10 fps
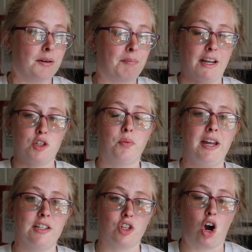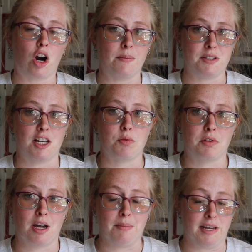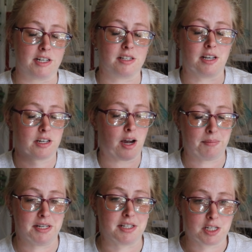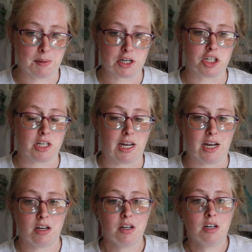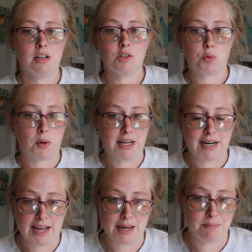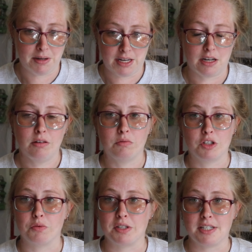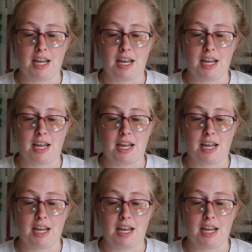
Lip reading: My twins are obsessed with gummies, especially twin B, which was